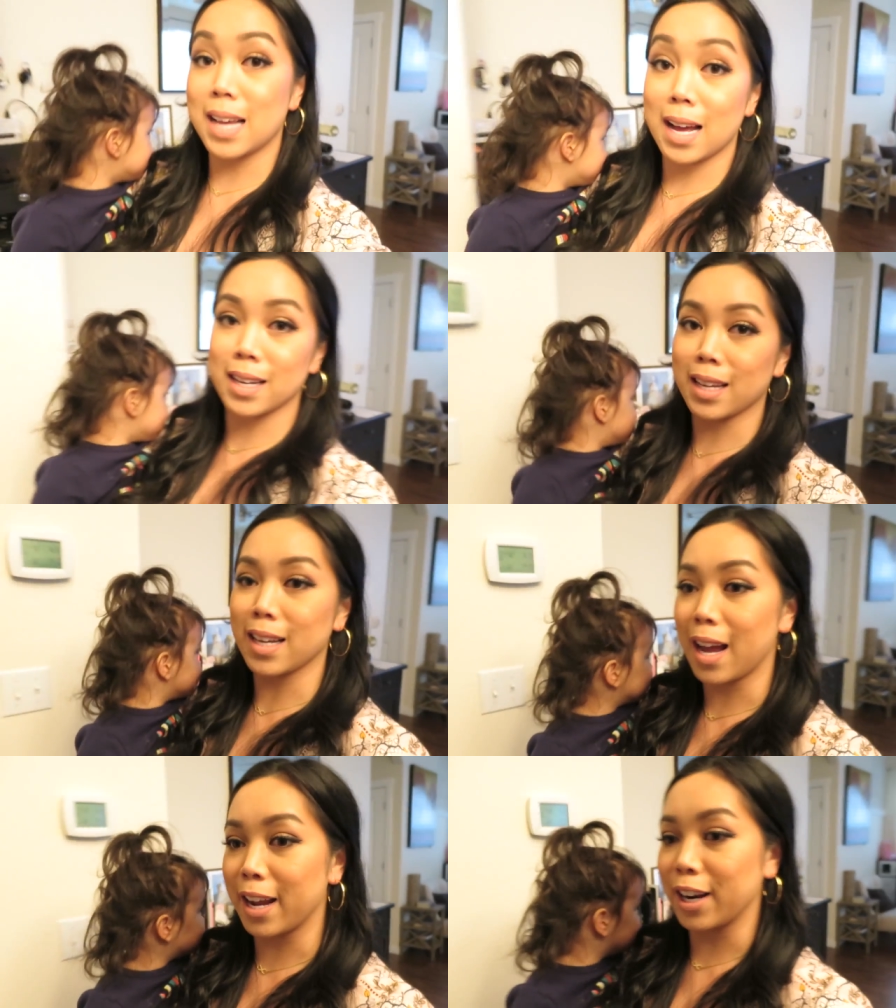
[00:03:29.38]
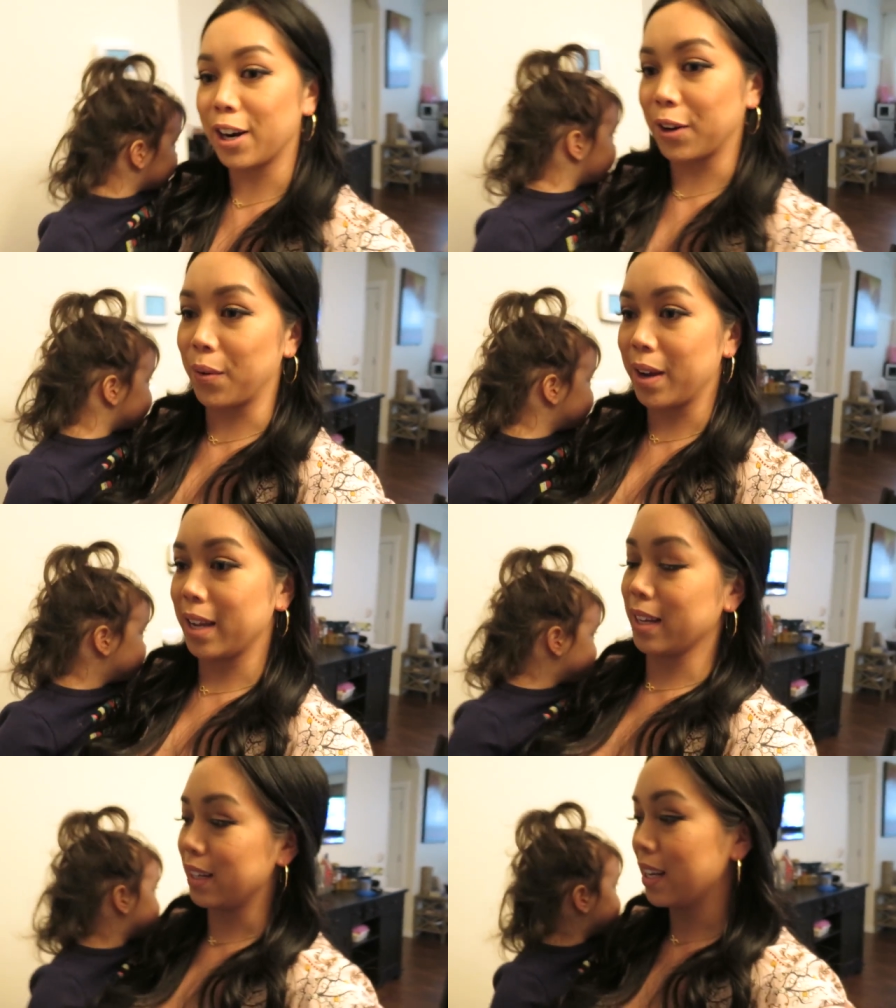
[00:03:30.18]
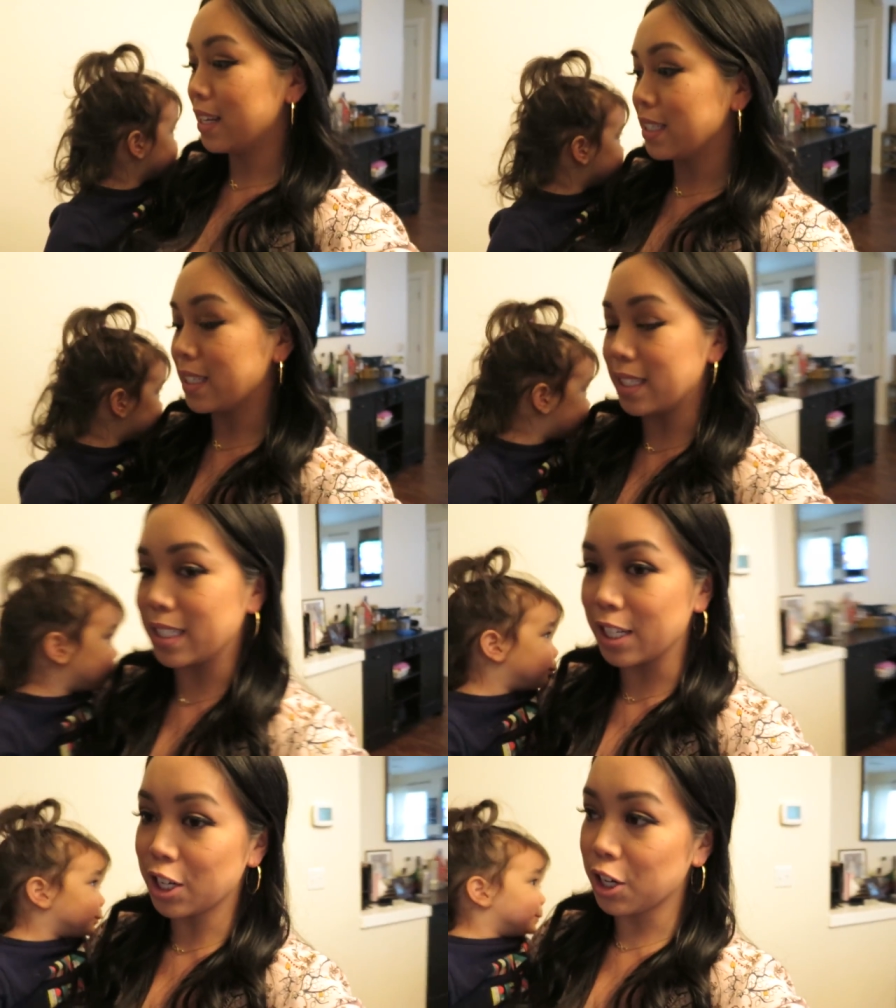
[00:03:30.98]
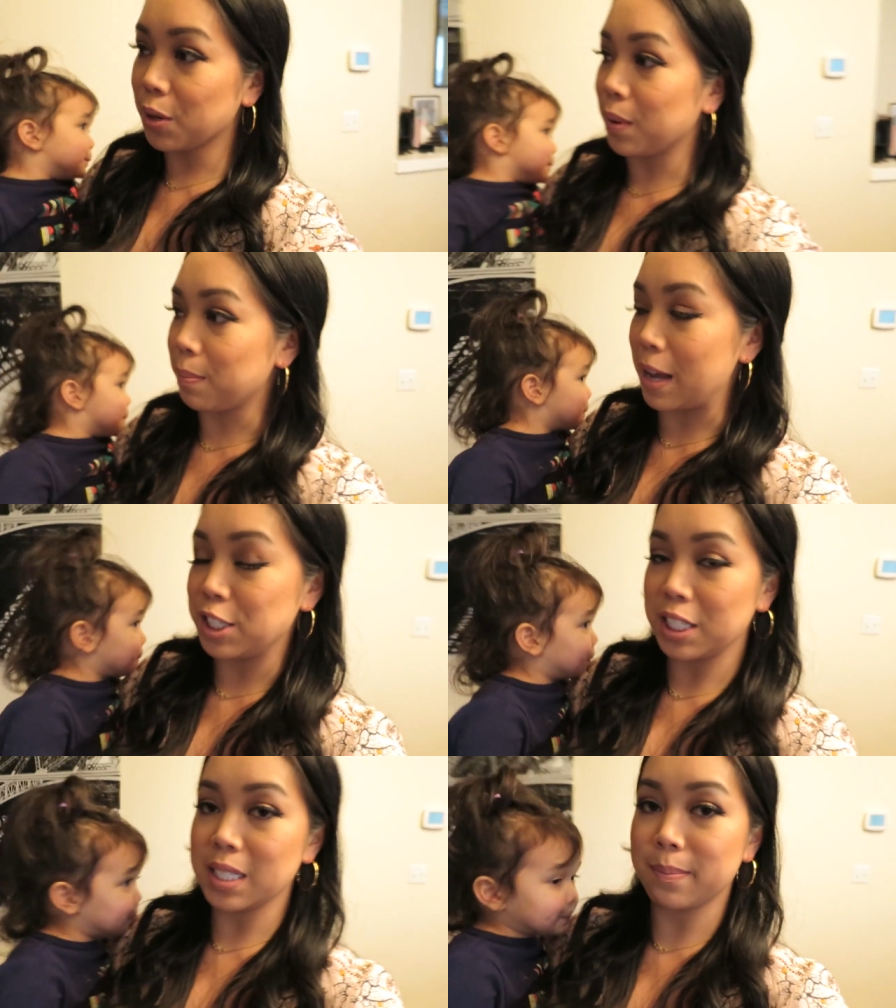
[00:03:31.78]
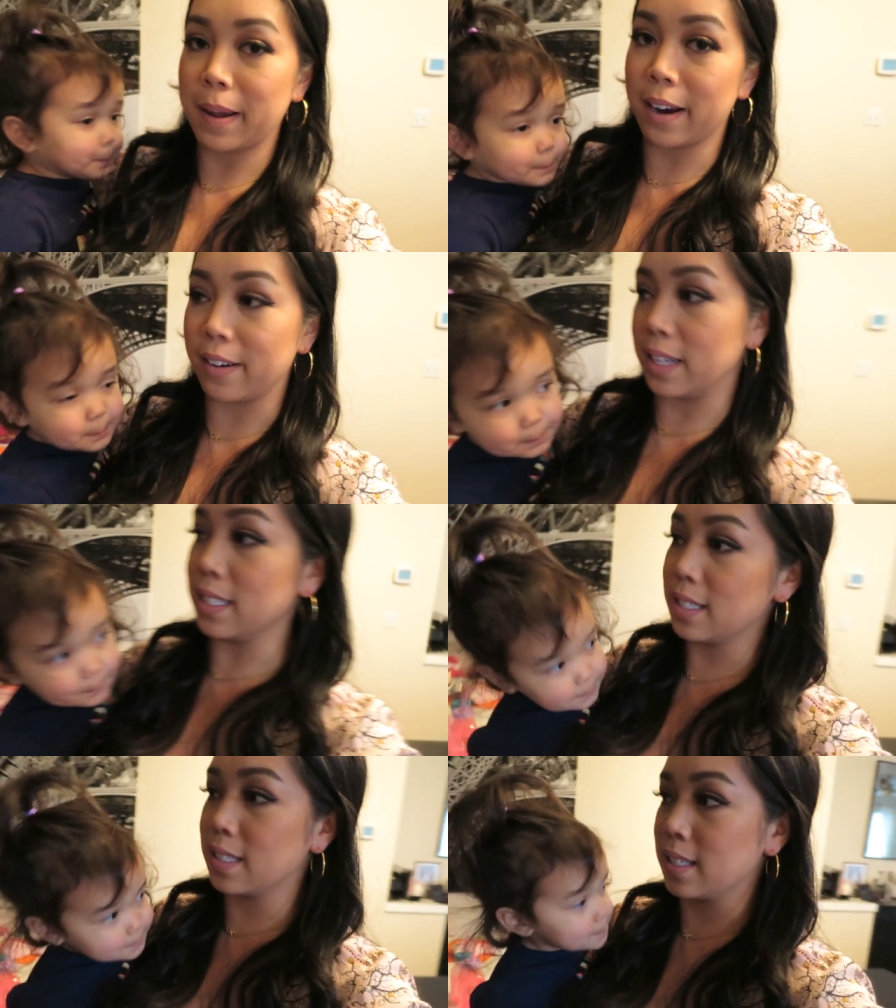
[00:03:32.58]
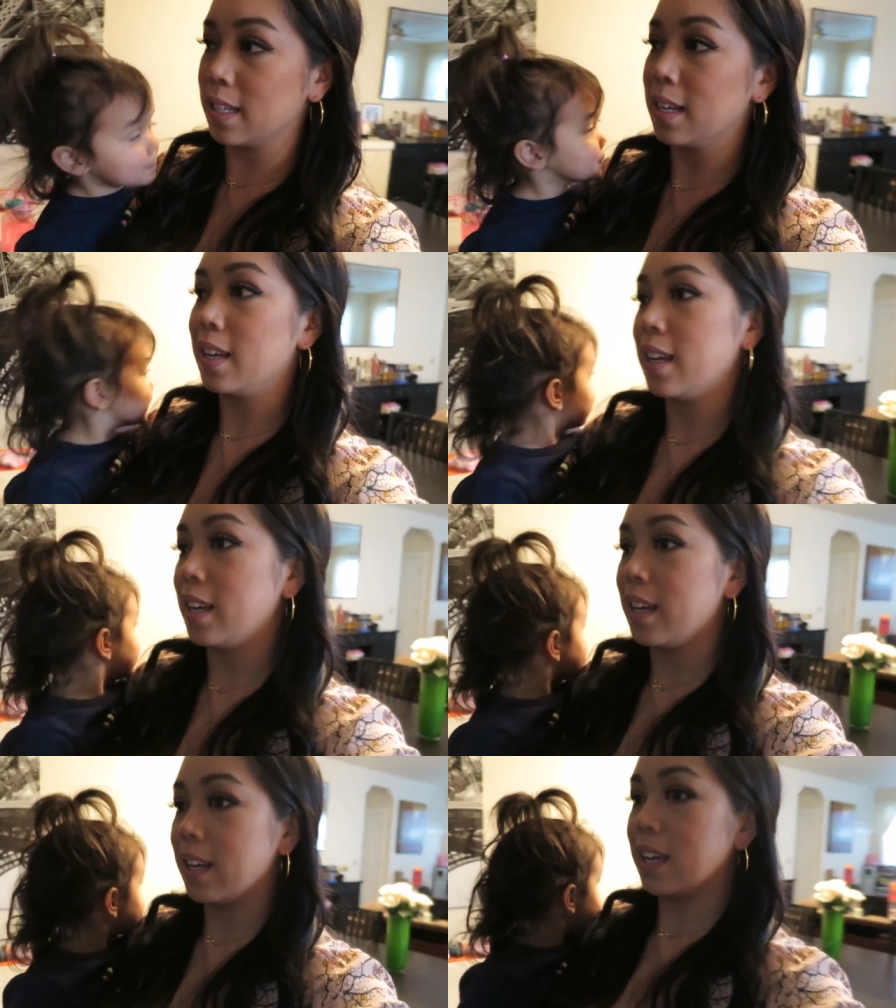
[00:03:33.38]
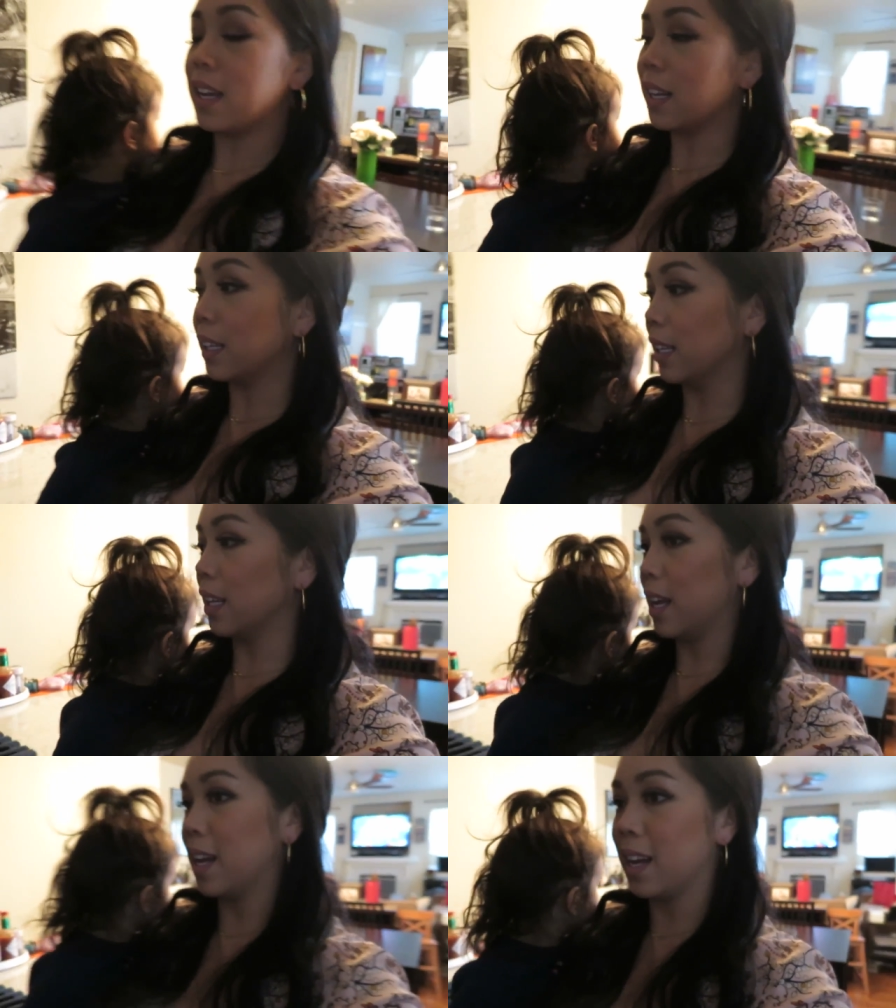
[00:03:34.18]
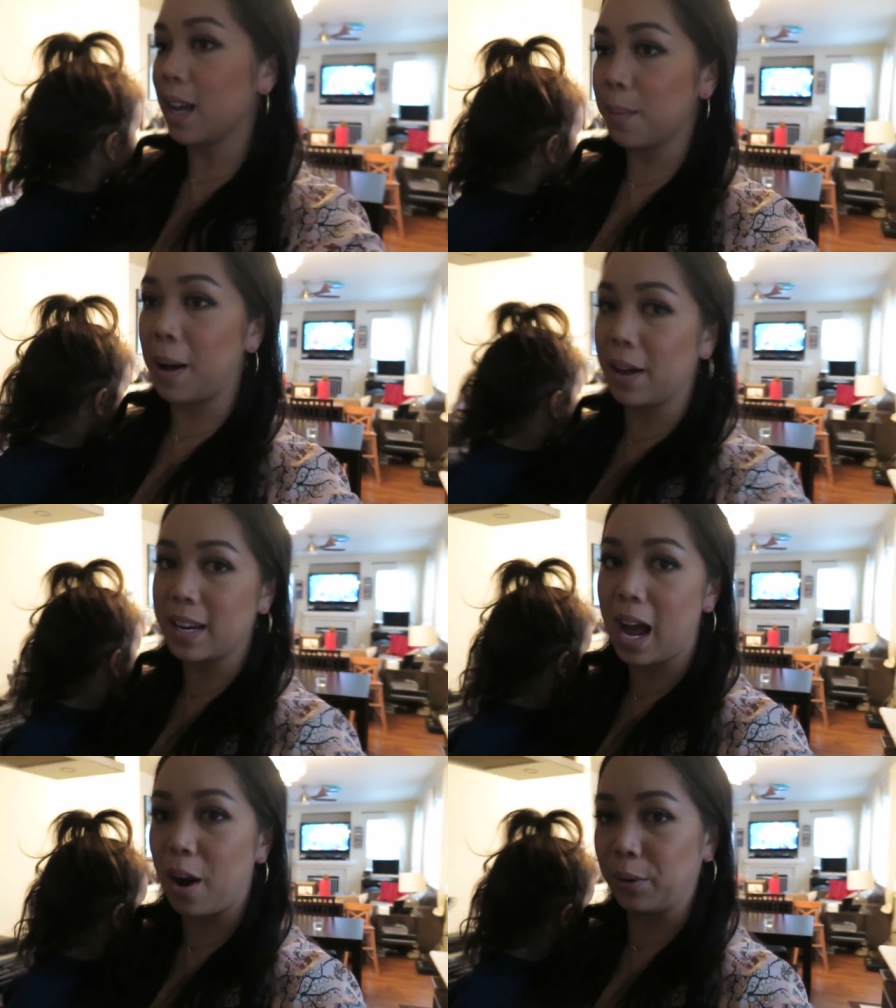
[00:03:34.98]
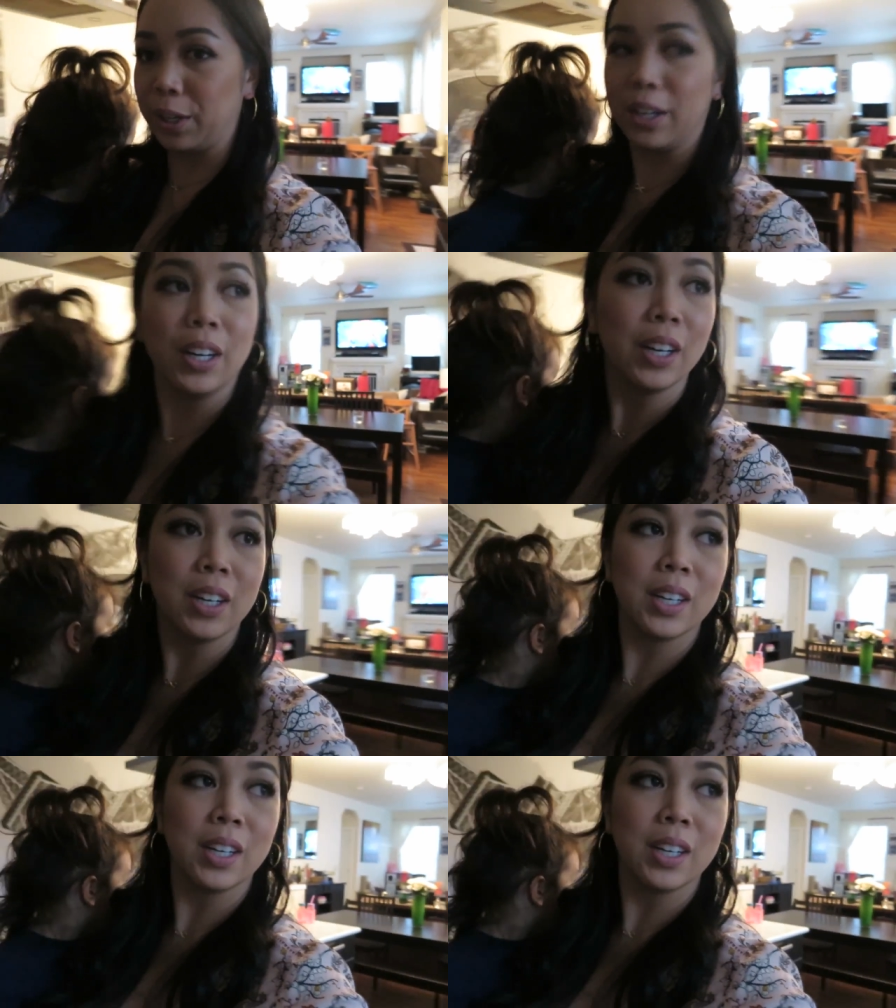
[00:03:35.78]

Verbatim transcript: Daddy and I are going to dinner with Benji's parents in about an hour.